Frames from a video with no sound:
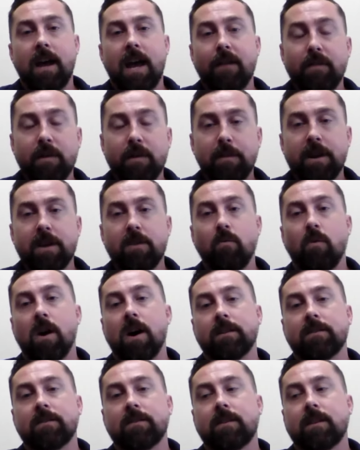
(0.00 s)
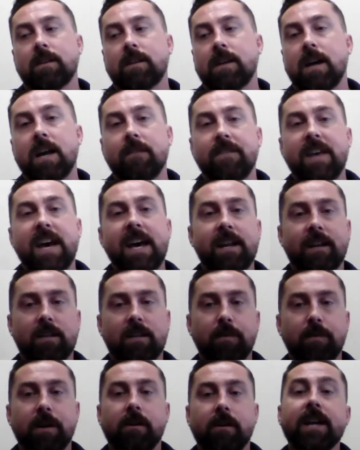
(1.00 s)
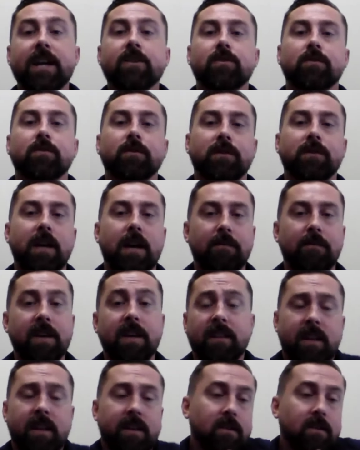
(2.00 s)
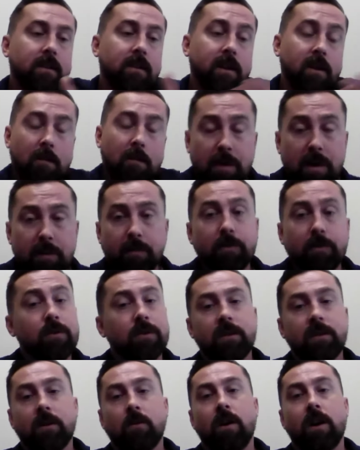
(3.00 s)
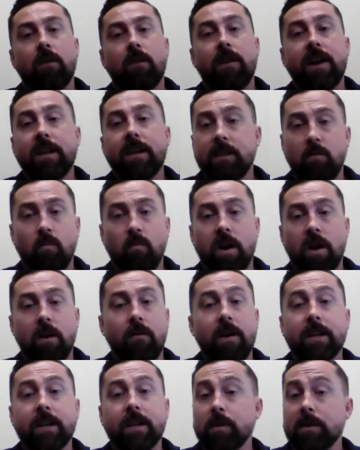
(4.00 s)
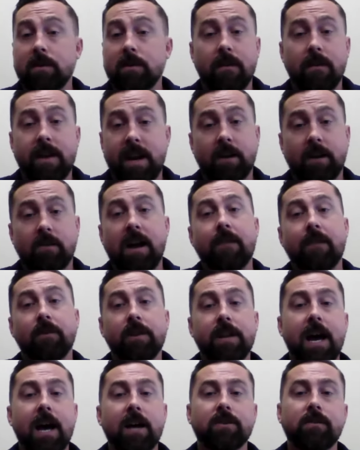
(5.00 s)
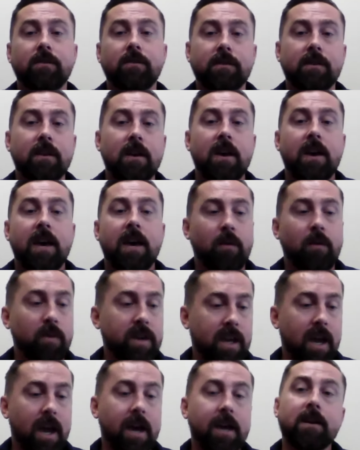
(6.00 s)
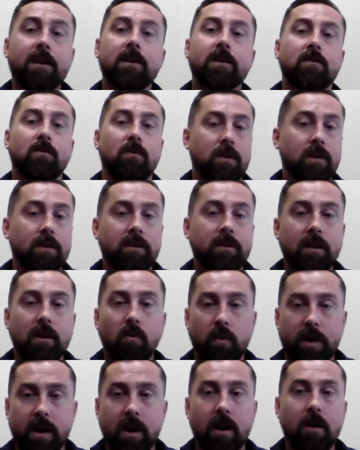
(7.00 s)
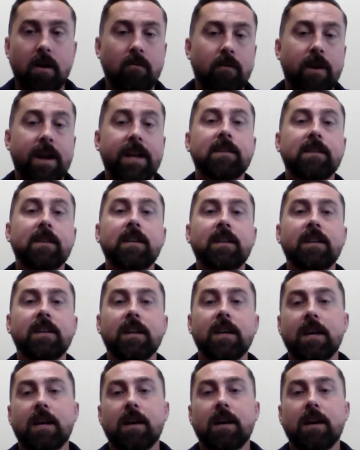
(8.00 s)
everybody wants kind of that experiential type thing. There are people who still want to race and want to race. We saw that at Gravel Nationals, and we catered towards, you know, we are racing,